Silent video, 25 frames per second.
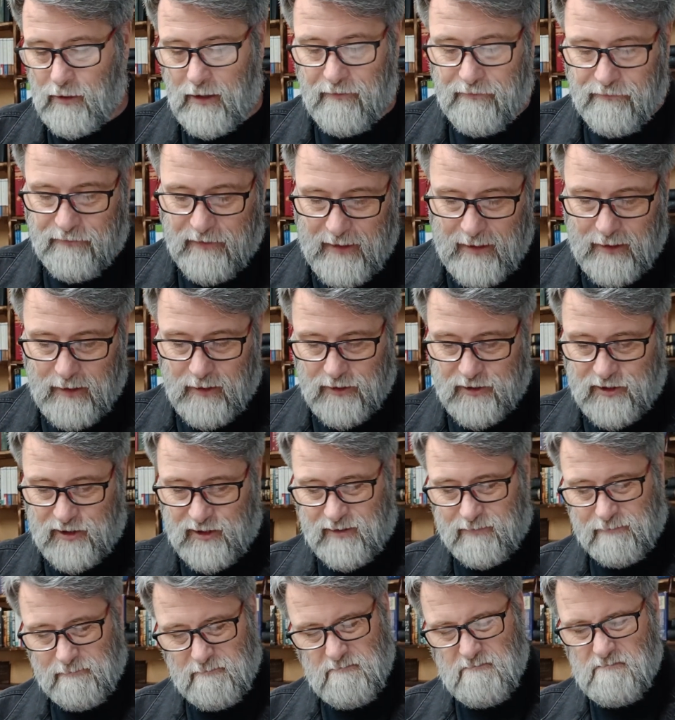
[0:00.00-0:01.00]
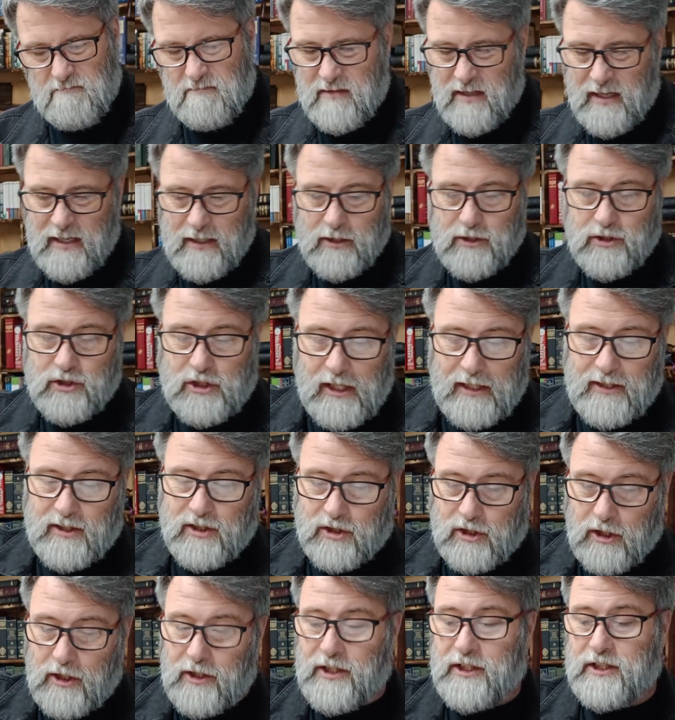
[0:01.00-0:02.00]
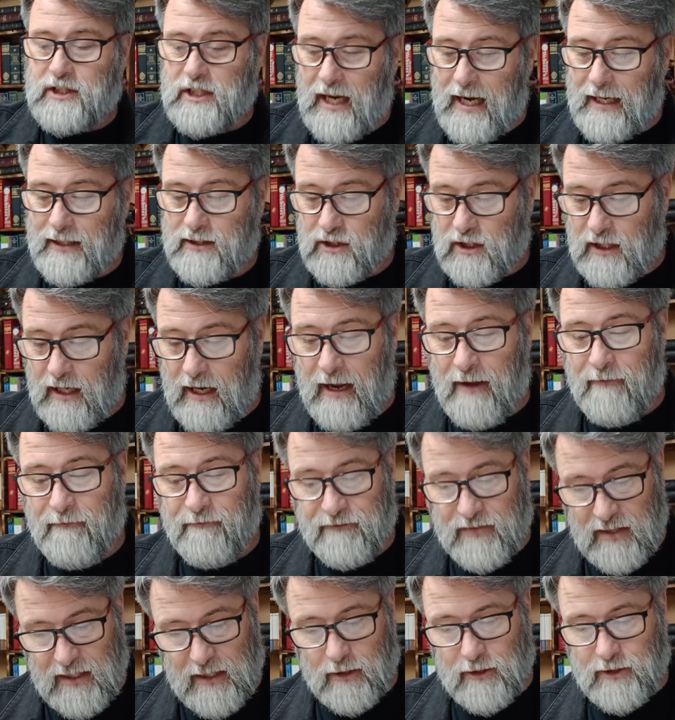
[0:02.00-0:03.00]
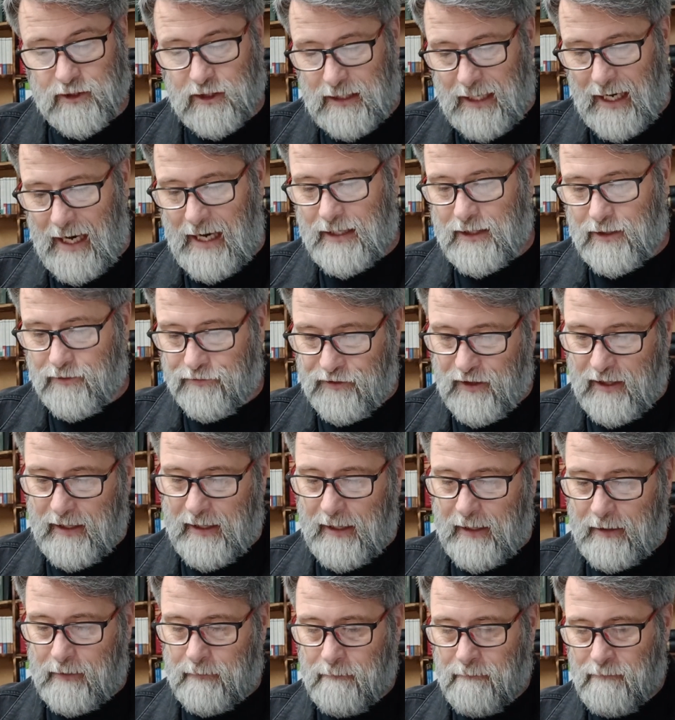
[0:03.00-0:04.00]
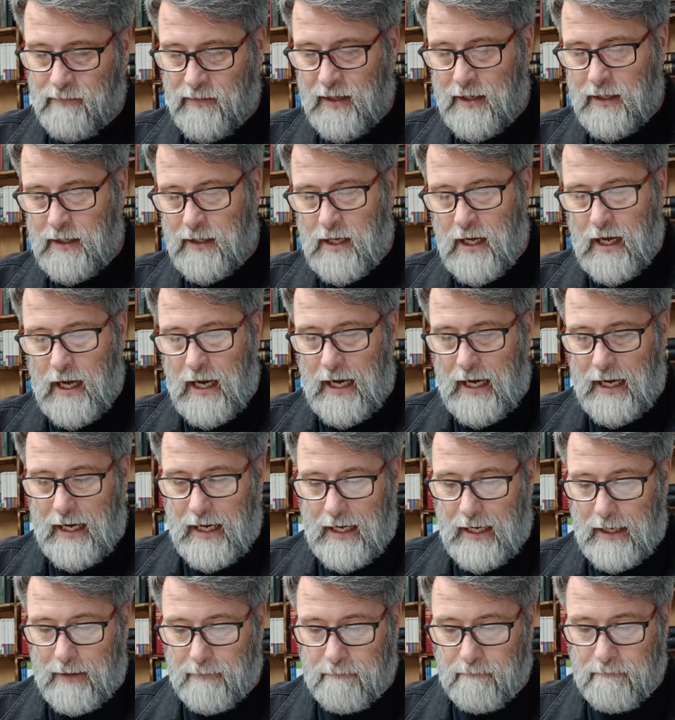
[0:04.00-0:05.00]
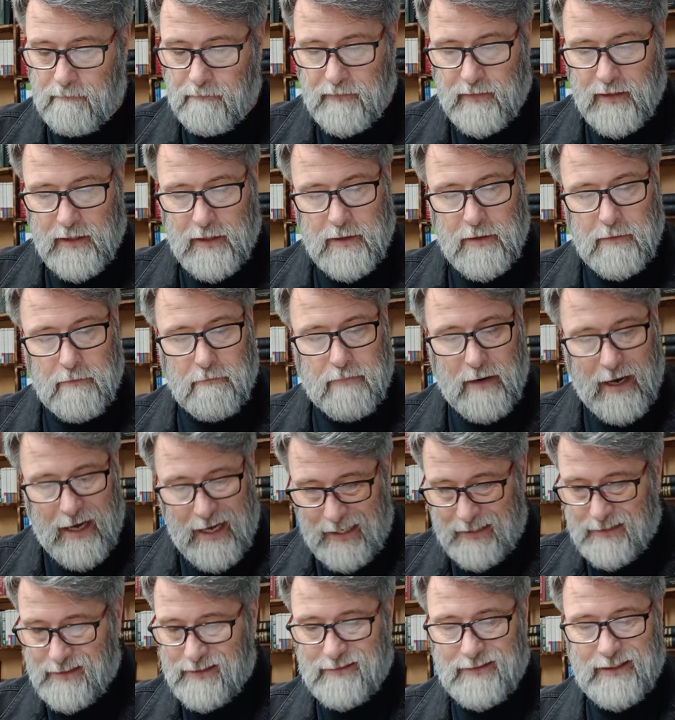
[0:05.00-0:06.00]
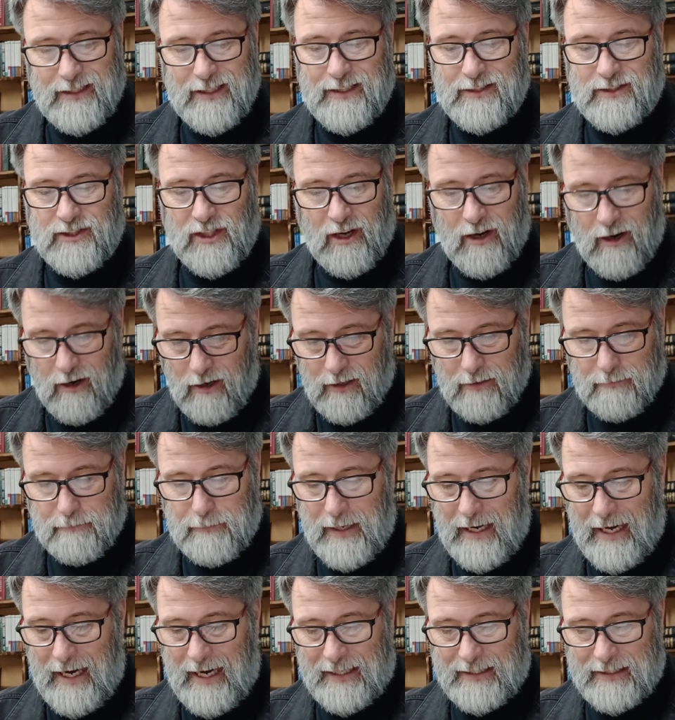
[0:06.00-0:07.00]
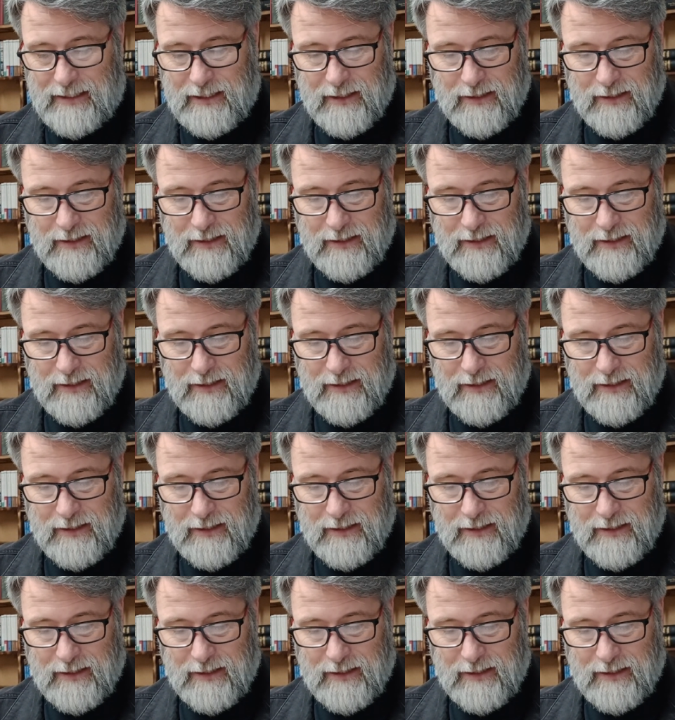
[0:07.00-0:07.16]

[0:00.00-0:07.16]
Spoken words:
It feels, just to the touch, it feels kind of thin, but it's a hardback.